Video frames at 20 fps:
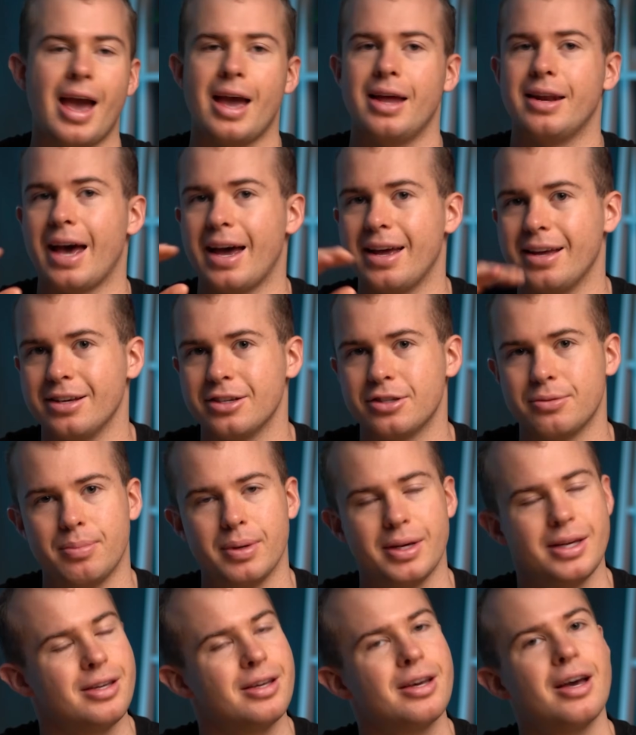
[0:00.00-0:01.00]
and
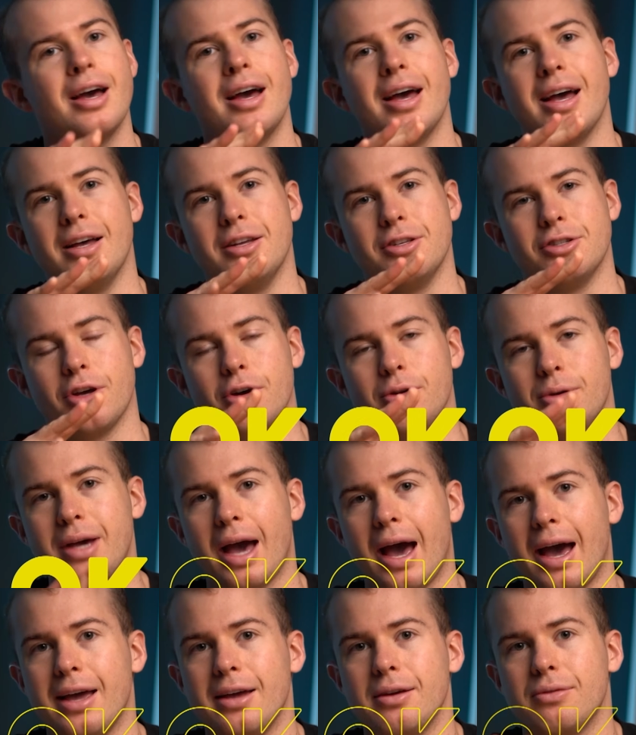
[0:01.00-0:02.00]
ASB is
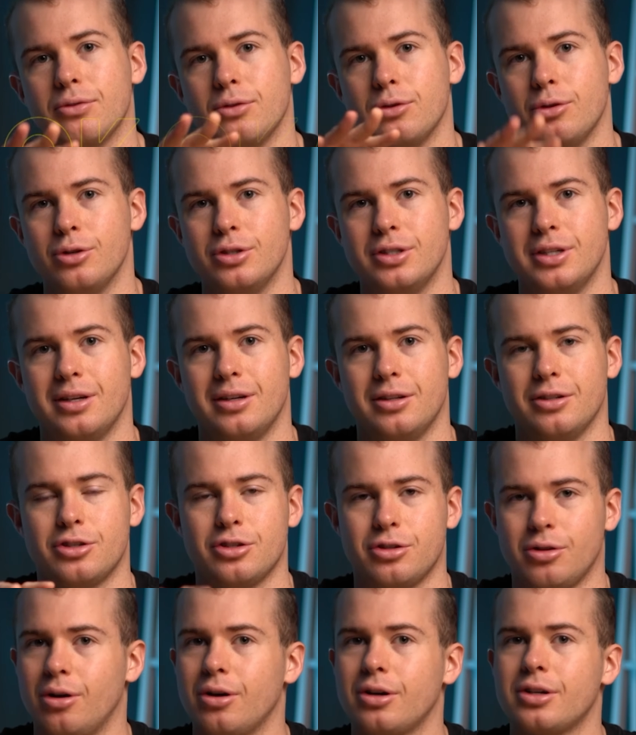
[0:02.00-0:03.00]
okay for New Zealand
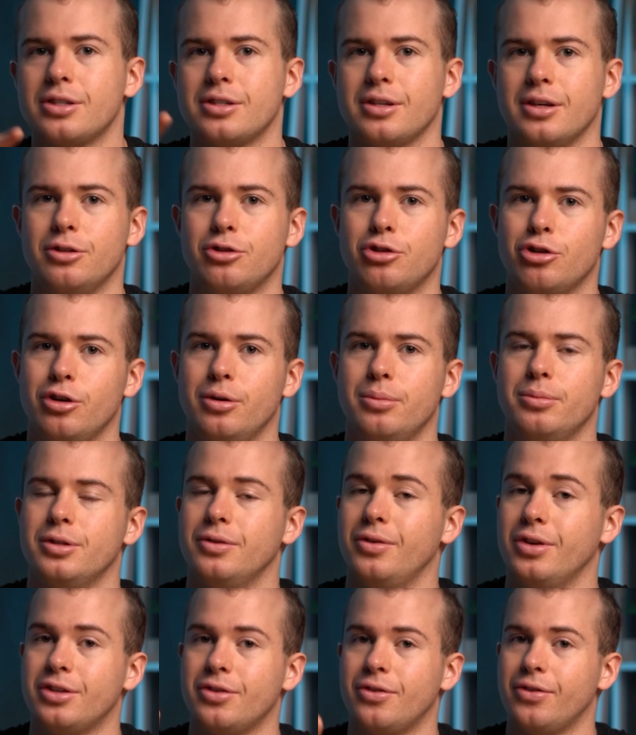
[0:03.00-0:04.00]
stocks in terms
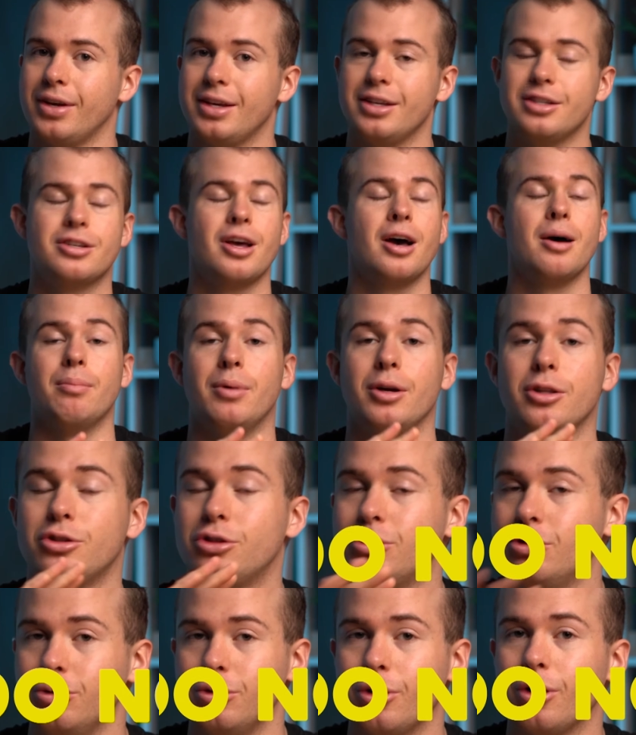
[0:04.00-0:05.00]
of its fees,
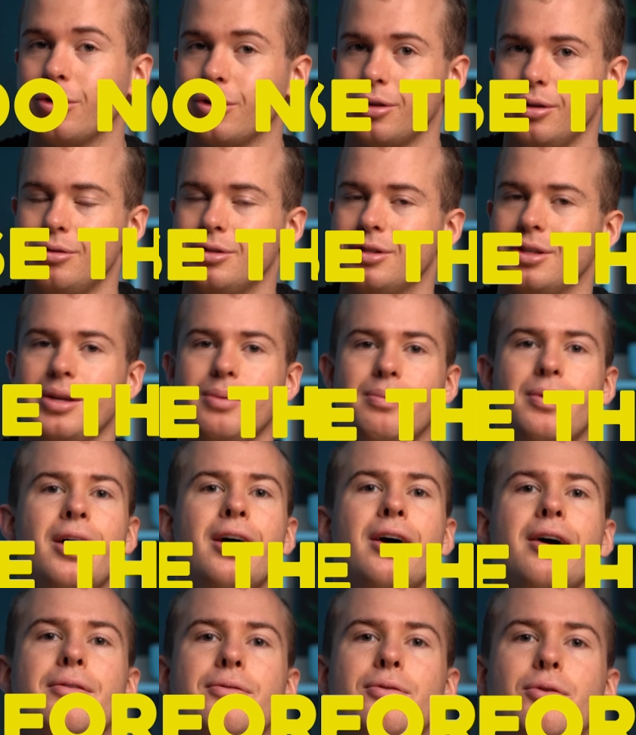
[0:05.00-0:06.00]
but do not use them
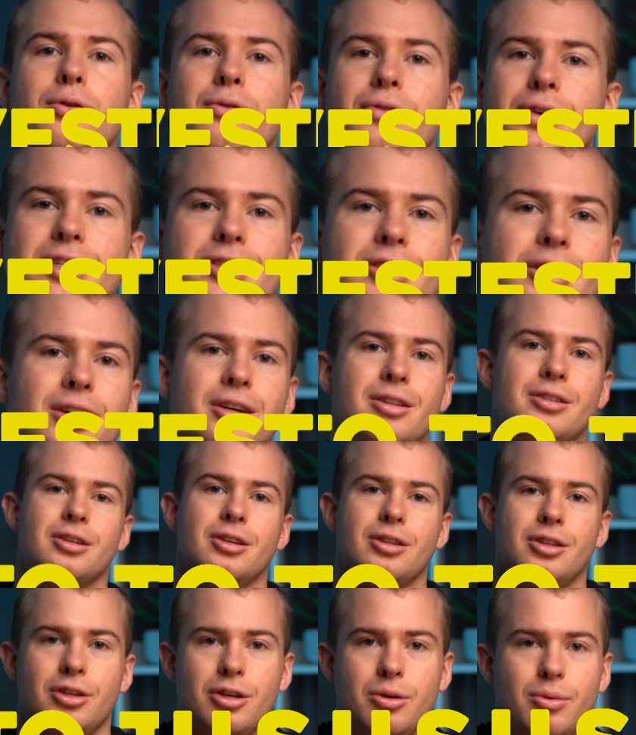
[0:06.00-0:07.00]
for investing into
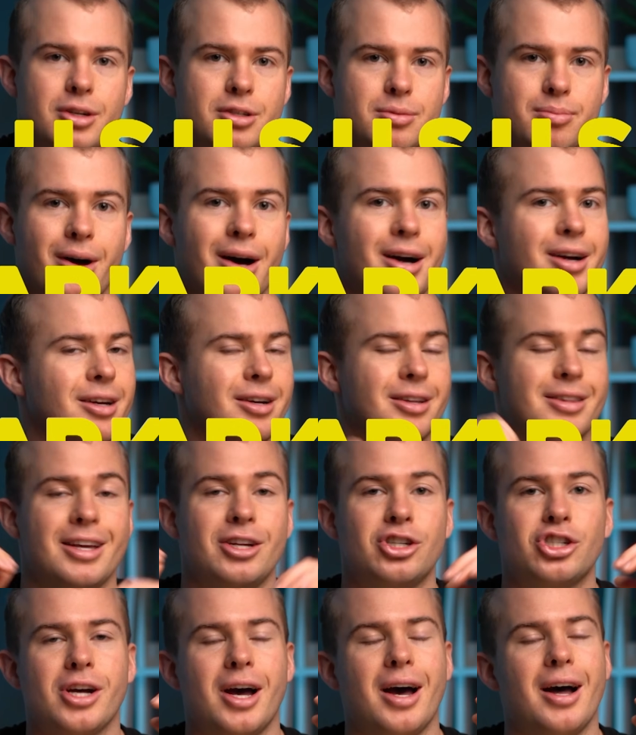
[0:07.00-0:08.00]
the US market. They
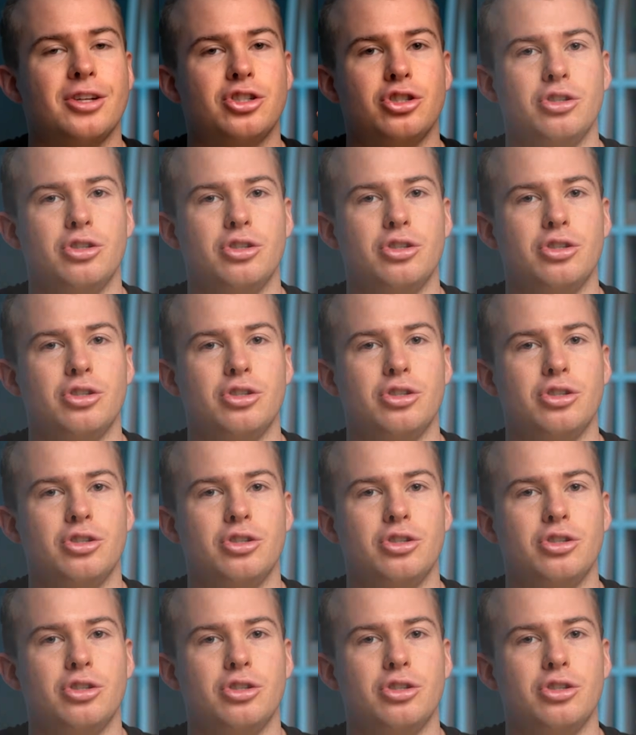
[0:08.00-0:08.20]
charge